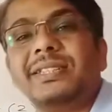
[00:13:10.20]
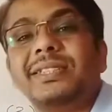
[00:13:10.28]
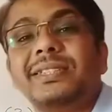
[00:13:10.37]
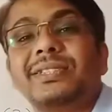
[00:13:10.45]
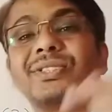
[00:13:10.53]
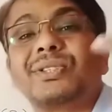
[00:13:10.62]

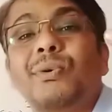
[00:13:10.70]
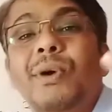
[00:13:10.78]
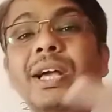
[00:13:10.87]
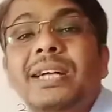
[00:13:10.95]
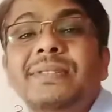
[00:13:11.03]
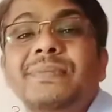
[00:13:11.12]
And then
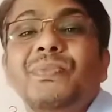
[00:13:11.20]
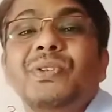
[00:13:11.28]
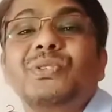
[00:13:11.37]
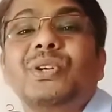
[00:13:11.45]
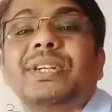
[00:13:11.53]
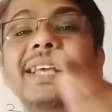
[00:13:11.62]
rest of the
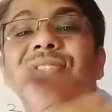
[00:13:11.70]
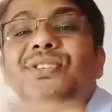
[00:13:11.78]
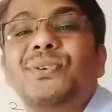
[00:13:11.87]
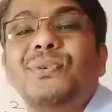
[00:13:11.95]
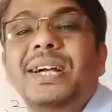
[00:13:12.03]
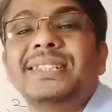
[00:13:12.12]
digits
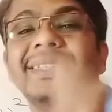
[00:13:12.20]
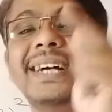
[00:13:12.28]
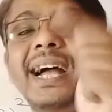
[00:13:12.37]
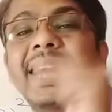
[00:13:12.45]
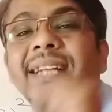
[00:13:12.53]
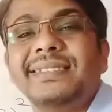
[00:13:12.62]
square.
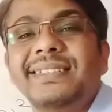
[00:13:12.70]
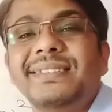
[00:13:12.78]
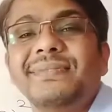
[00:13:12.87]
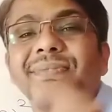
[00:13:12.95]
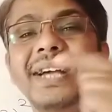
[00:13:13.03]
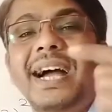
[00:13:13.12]
So 10
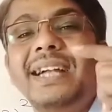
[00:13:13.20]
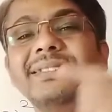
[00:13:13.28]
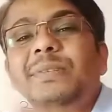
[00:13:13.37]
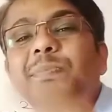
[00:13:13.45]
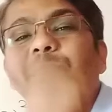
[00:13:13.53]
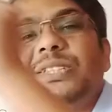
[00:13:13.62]

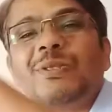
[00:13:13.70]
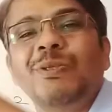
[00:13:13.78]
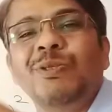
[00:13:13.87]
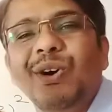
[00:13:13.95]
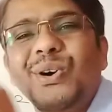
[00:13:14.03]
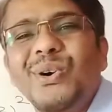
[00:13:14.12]
square, 100.